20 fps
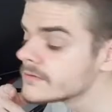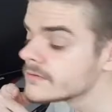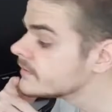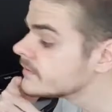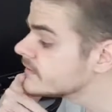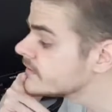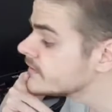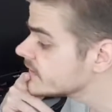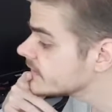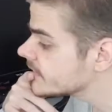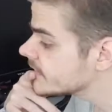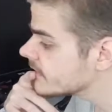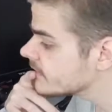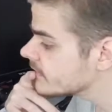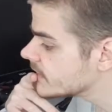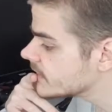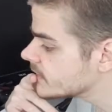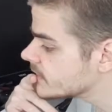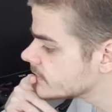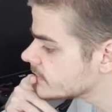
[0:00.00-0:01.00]
Yeah, give it
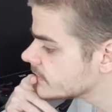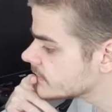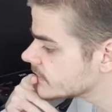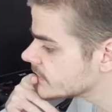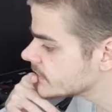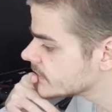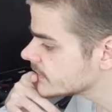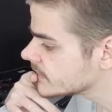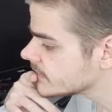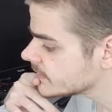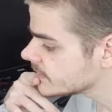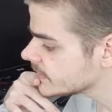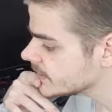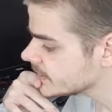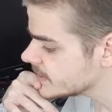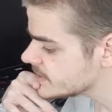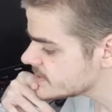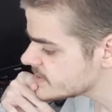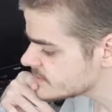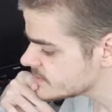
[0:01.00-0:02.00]
a little longer. I
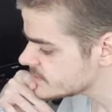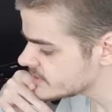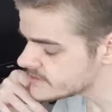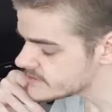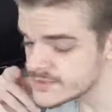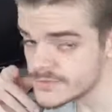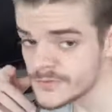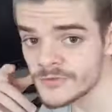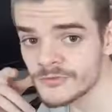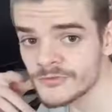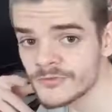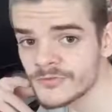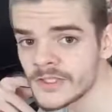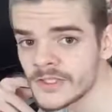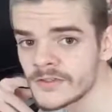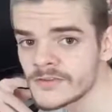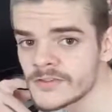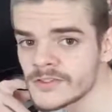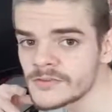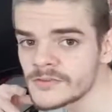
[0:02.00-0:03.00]
know sometimes with
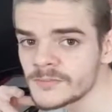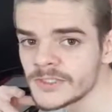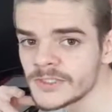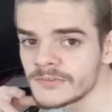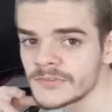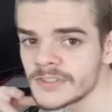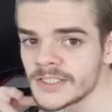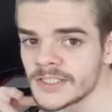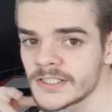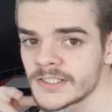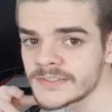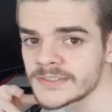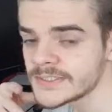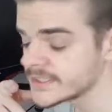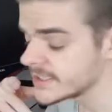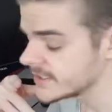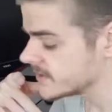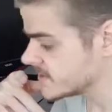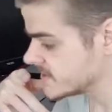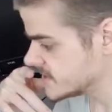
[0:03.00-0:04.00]
views on my videos it
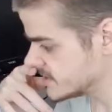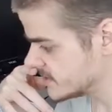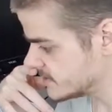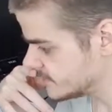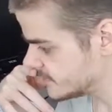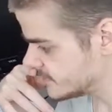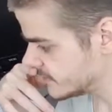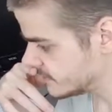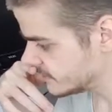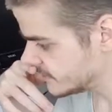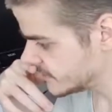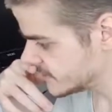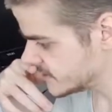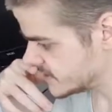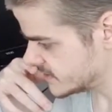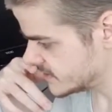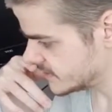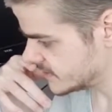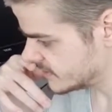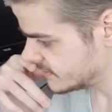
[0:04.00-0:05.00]
takes a little bit longer,
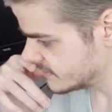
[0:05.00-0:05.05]
so